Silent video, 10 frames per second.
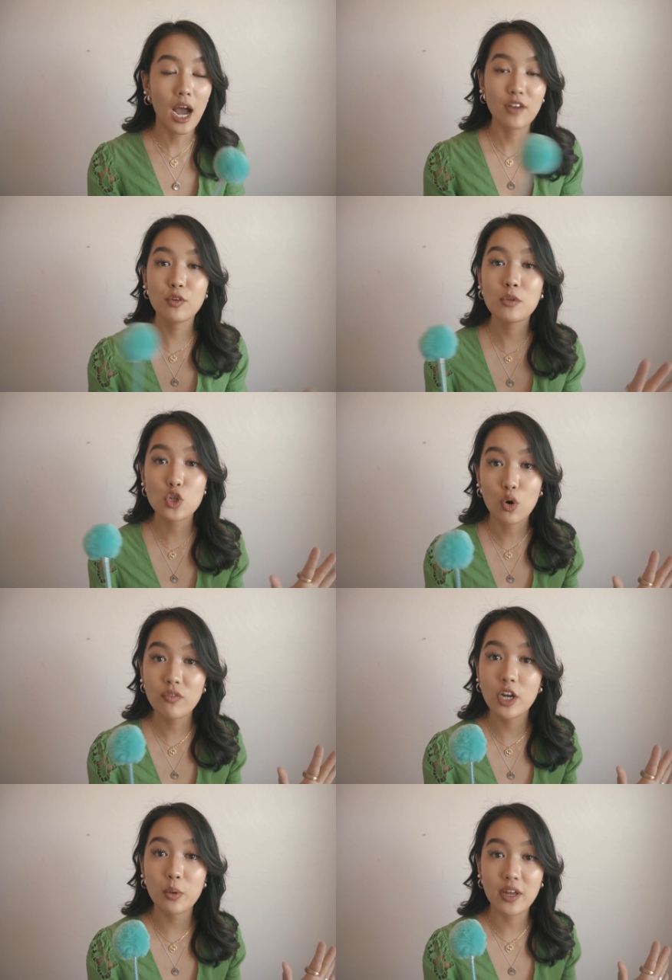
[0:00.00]
I filmed this whole
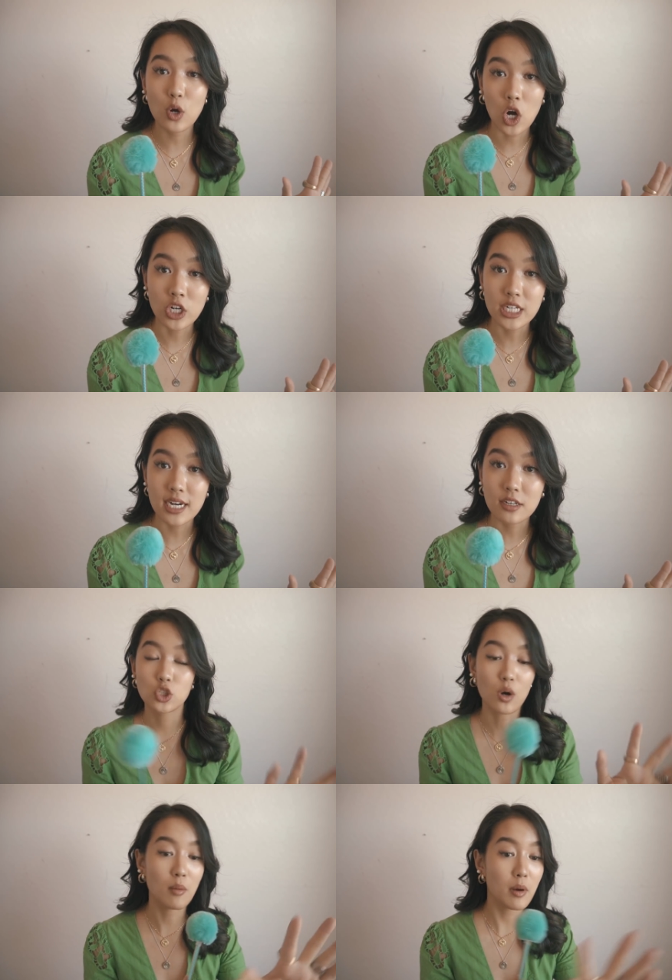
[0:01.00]
video without contacts,
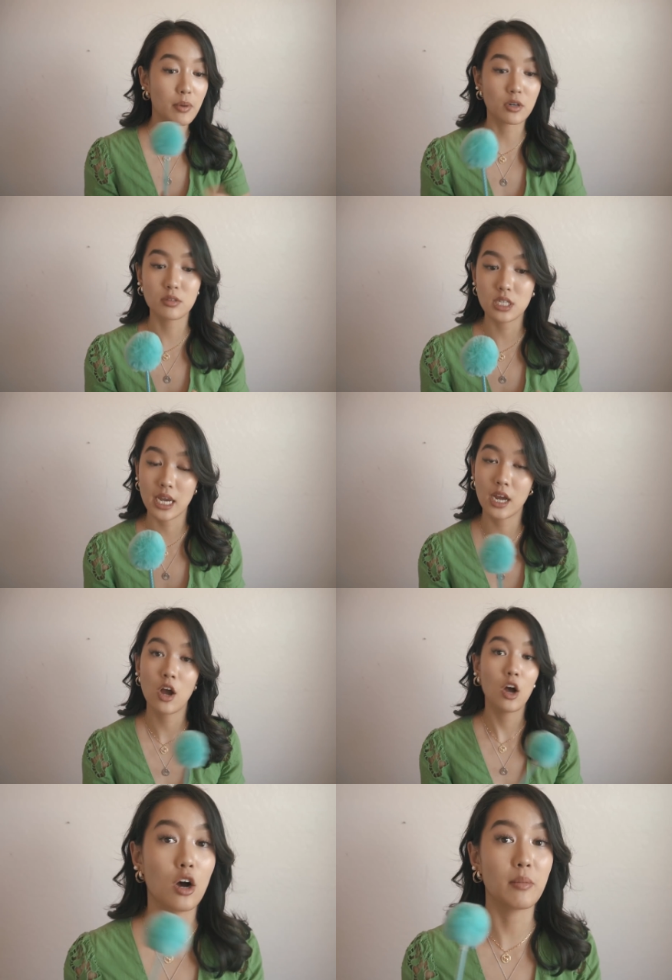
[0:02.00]
so all my posing,
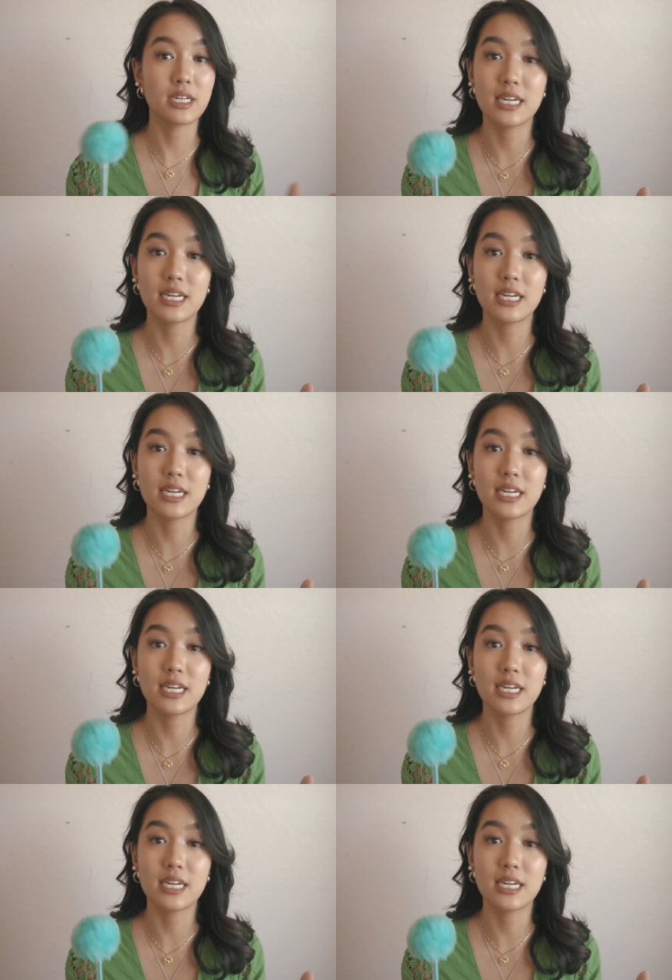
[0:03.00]
all my